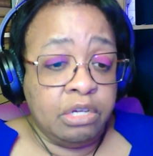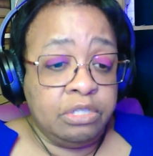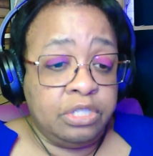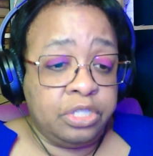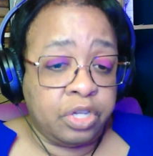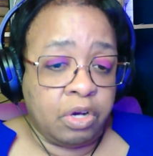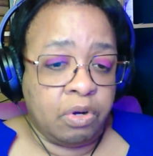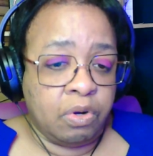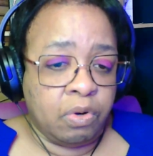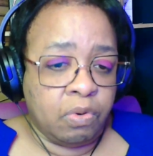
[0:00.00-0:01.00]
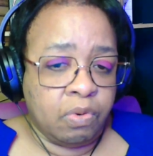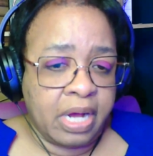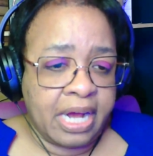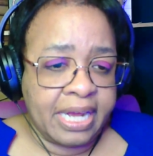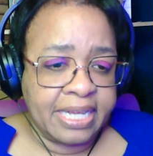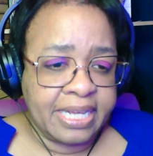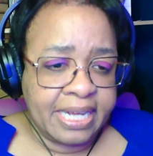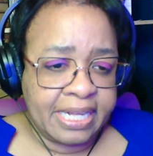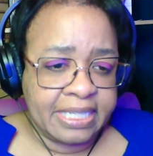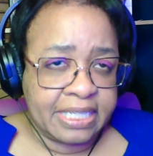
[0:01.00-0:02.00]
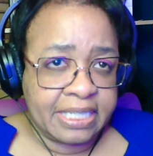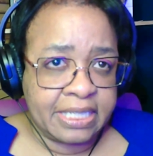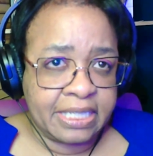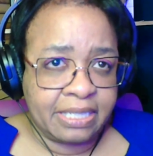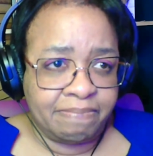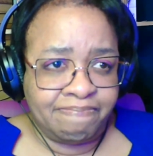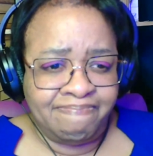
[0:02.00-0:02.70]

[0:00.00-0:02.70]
So I guess